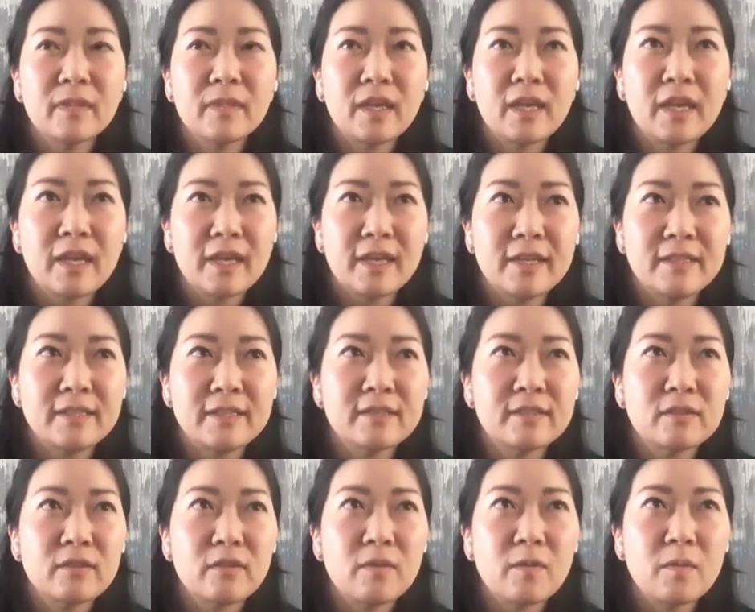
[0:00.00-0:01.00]

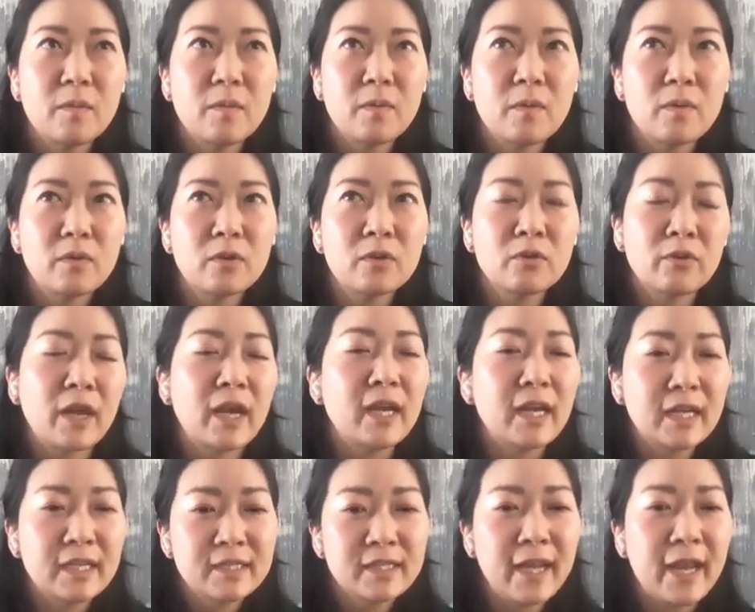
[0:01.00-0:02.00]
is
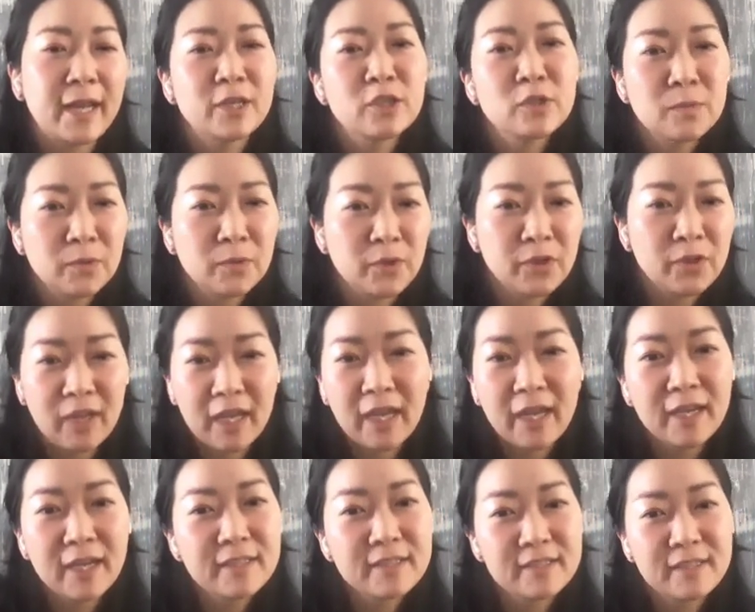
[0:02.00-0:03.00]
creating tangible
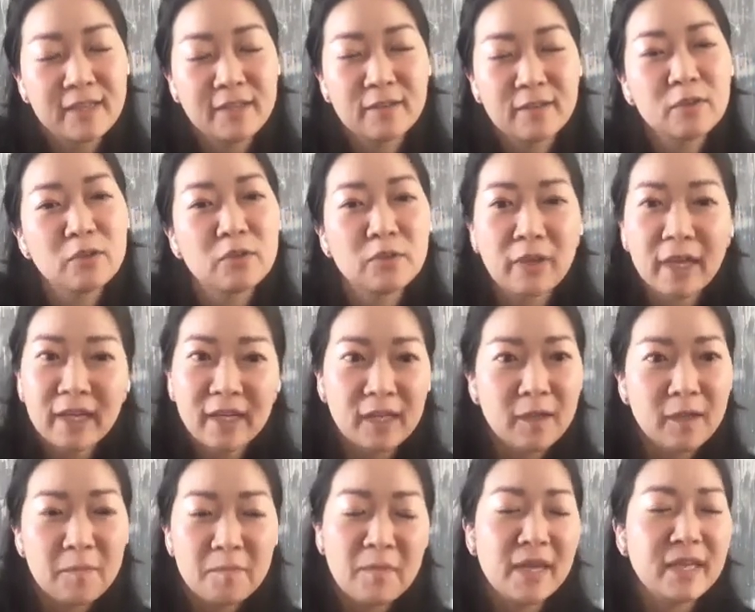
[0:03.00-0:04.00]
things and creating
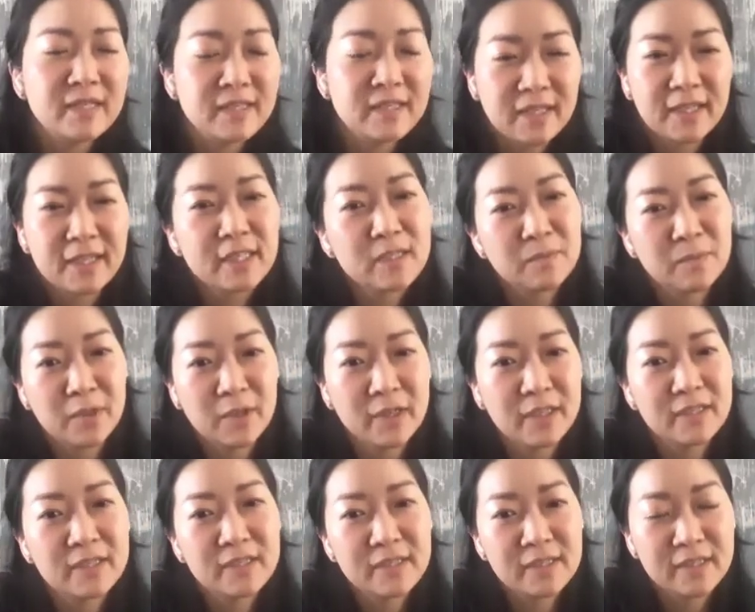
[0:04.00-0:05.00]
amazing
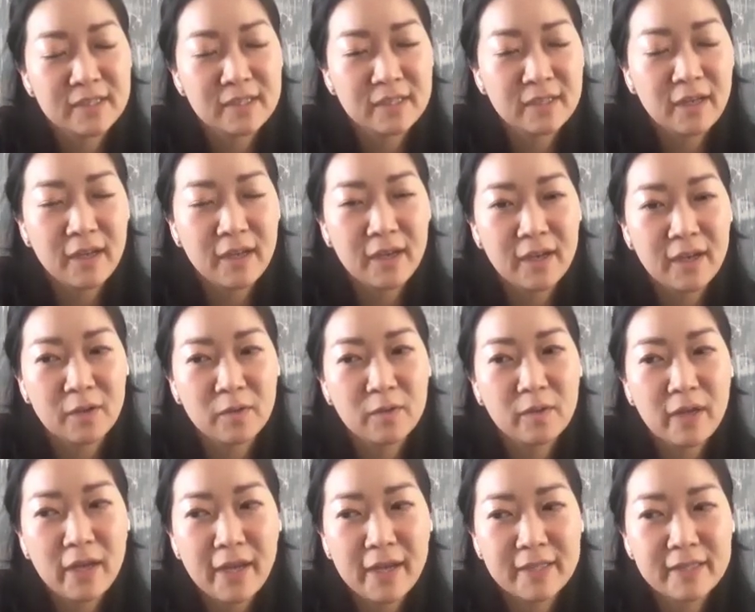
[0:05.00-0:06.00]
experiences
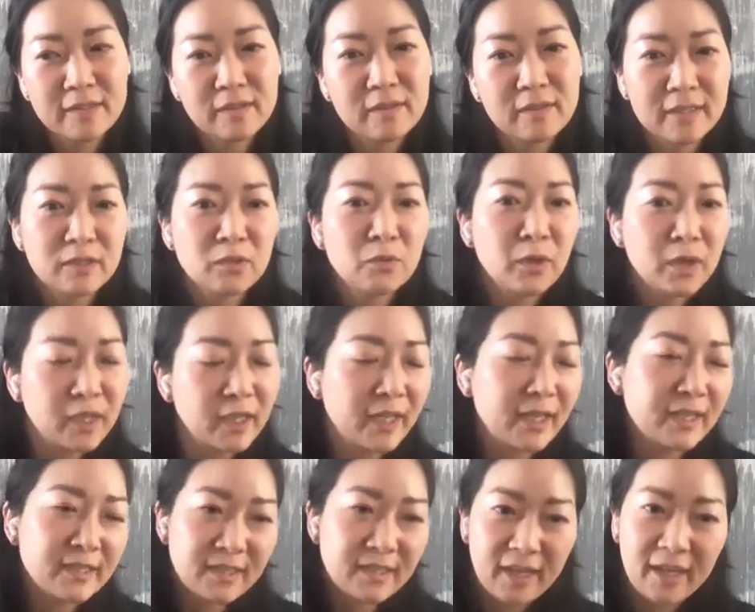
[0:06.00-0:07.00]
as quickly
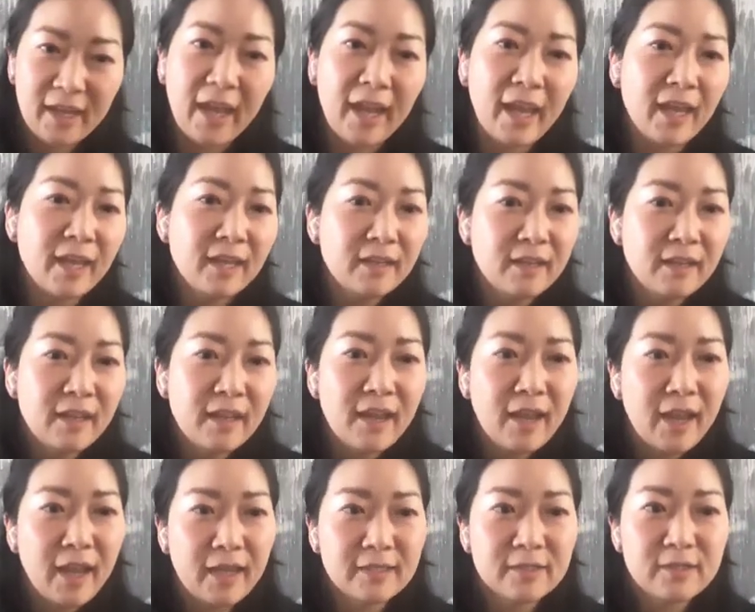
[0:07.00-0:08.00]
as they can.
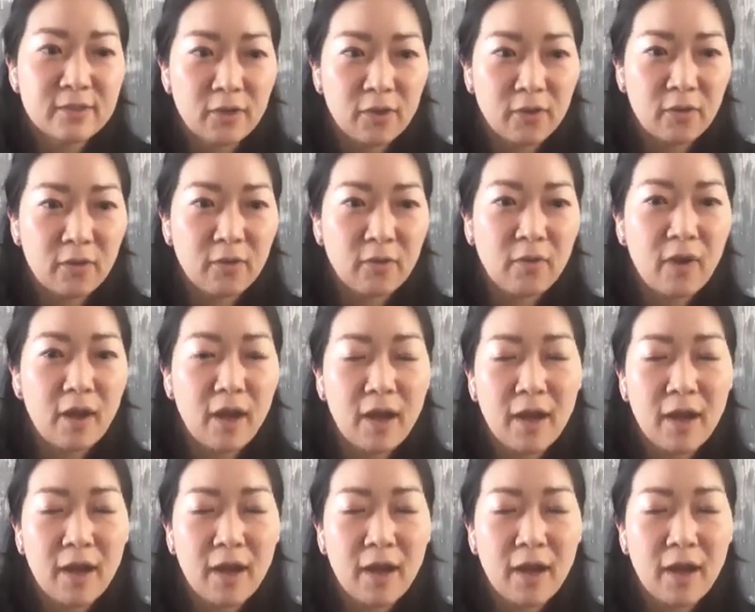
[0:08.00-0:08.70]
And so